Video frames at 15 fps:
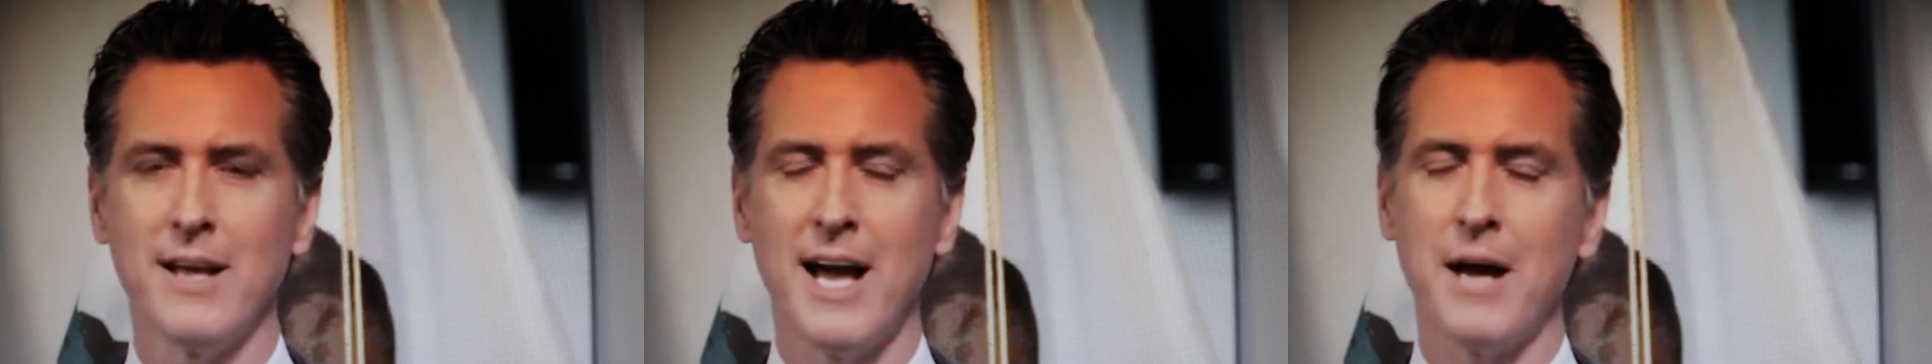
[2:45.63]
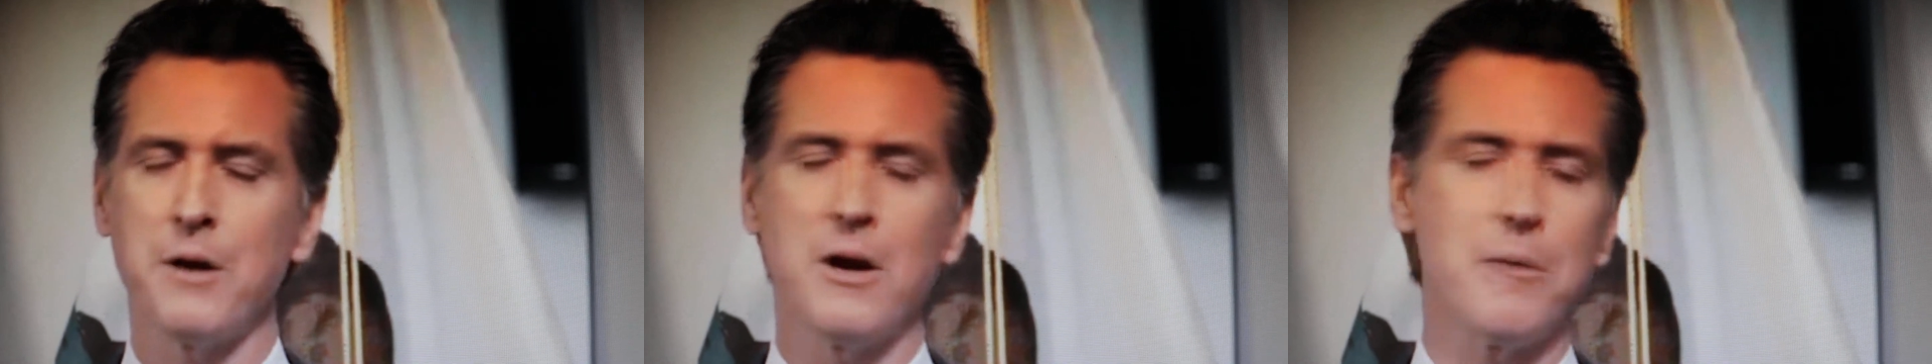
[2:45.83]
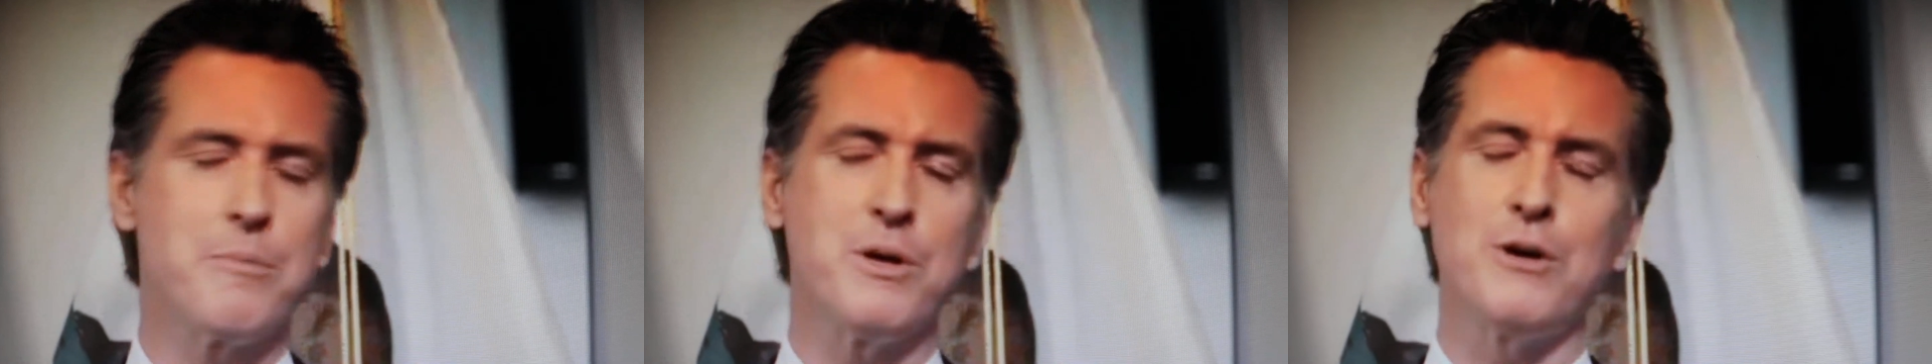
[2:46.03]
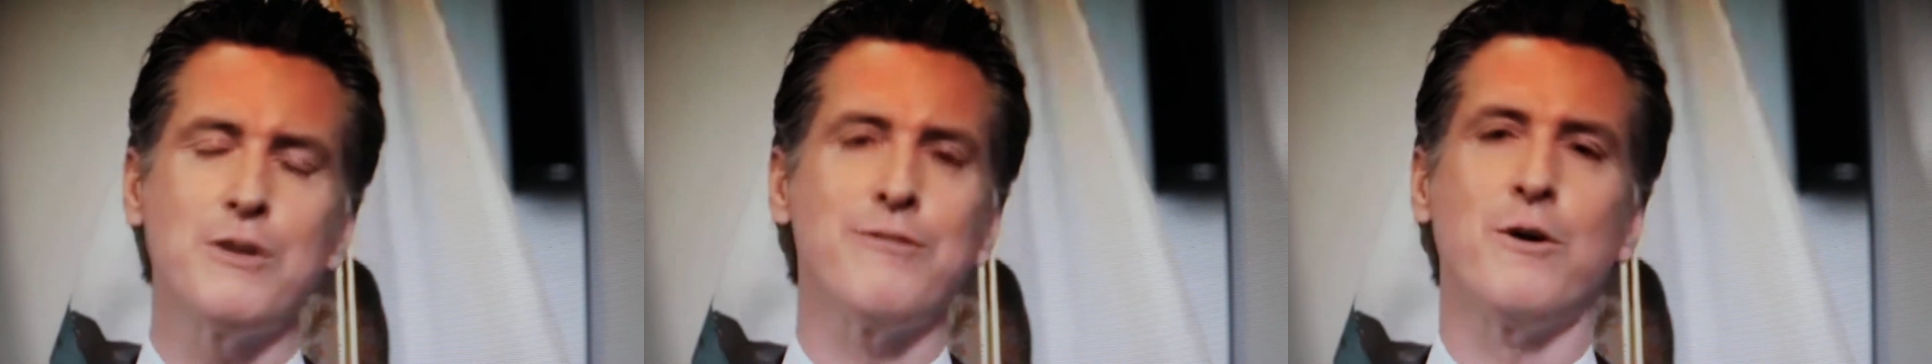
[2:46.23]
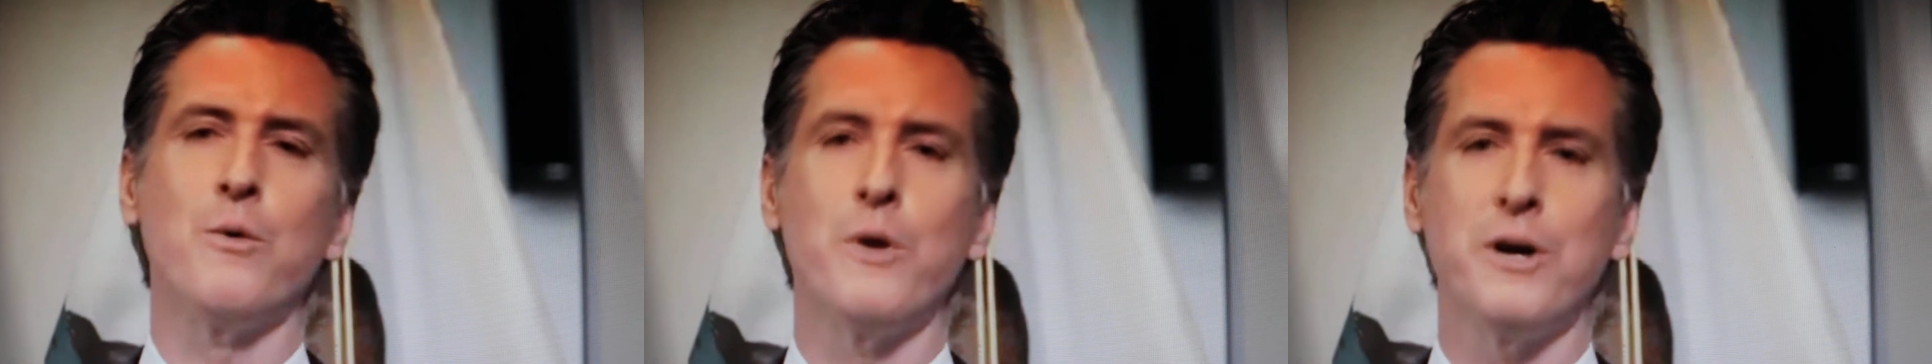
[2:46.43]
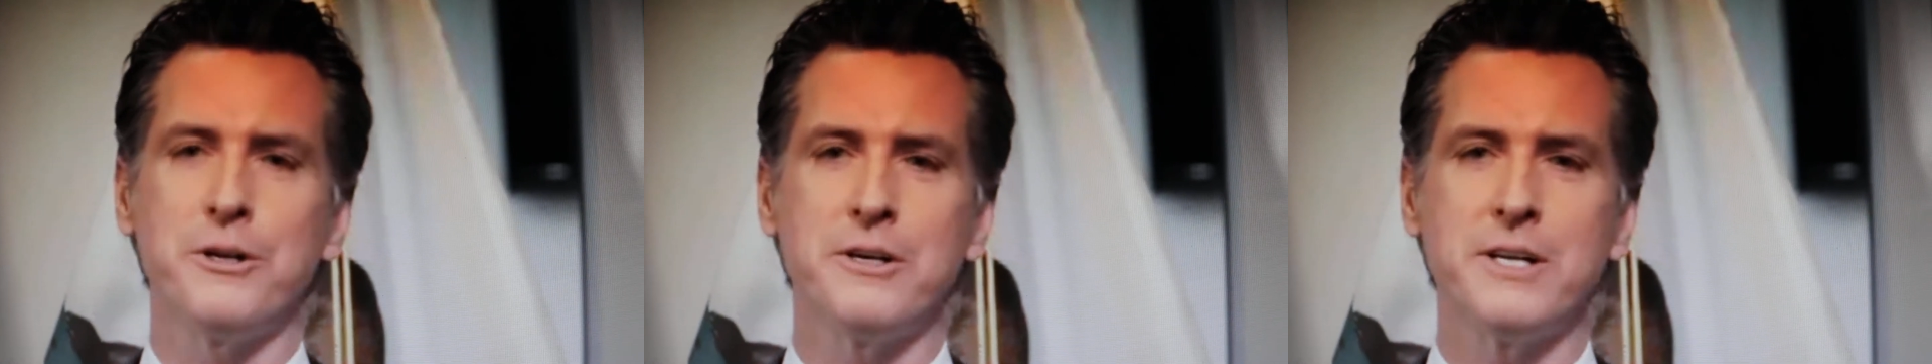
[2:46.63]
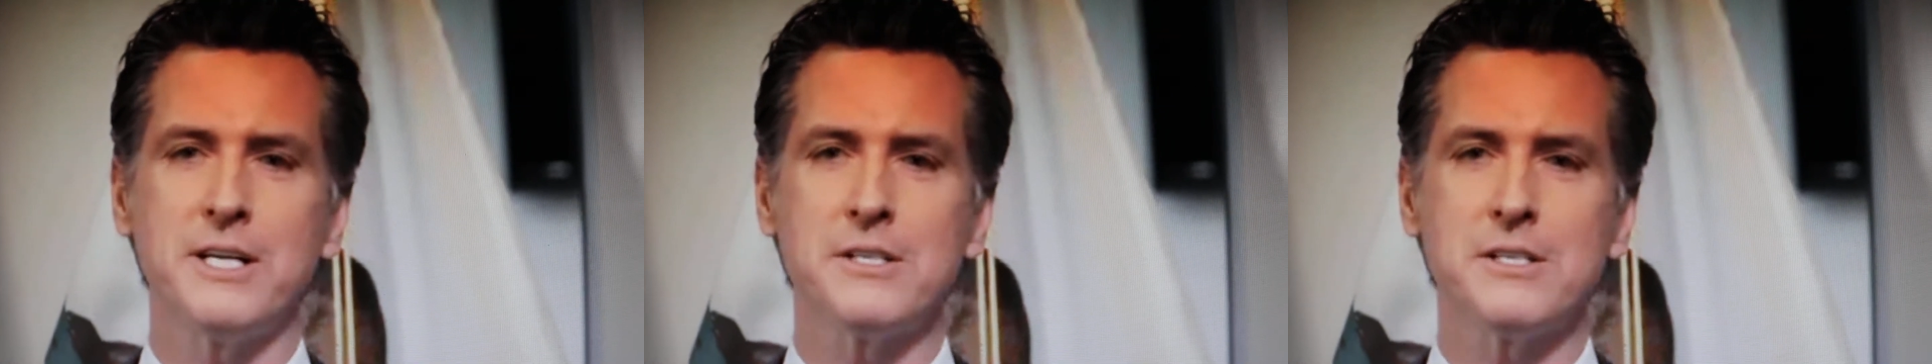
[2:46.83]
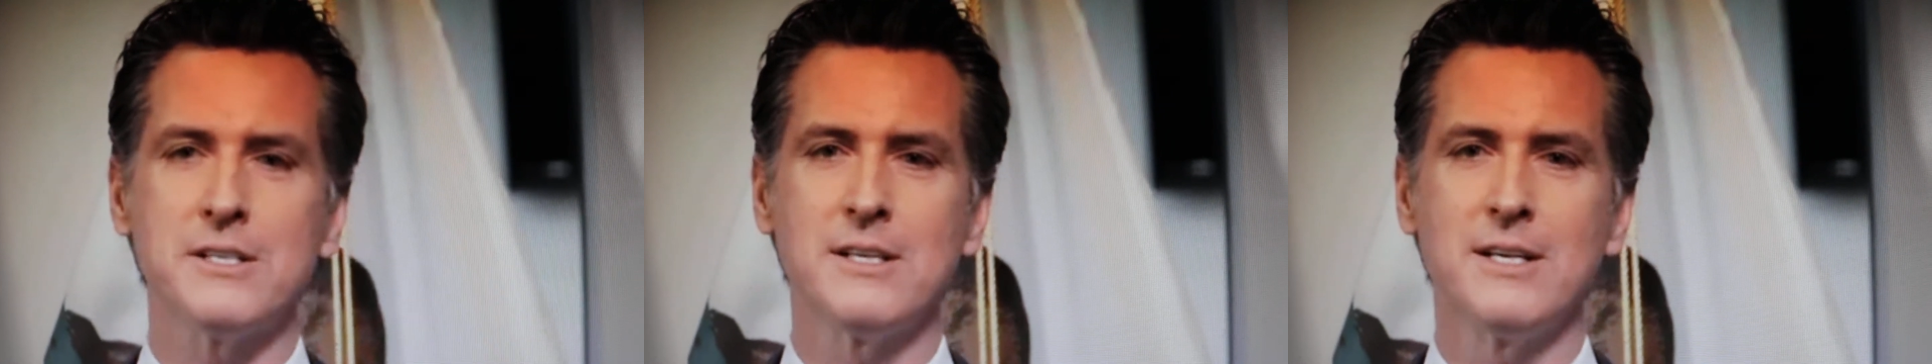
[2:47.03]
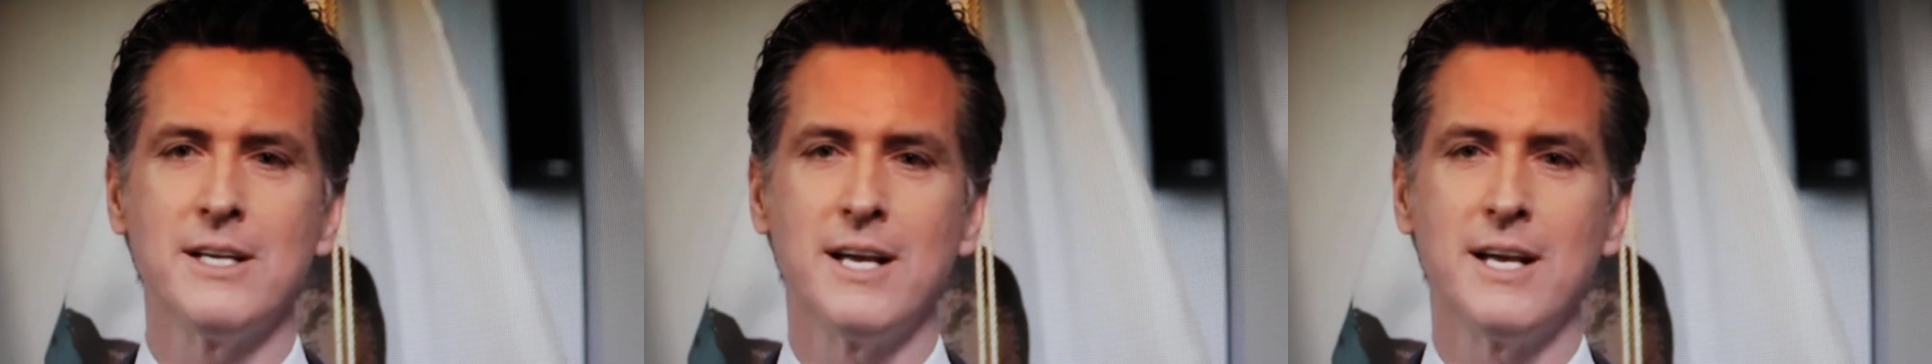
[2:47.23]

out in our beautiful wilderness,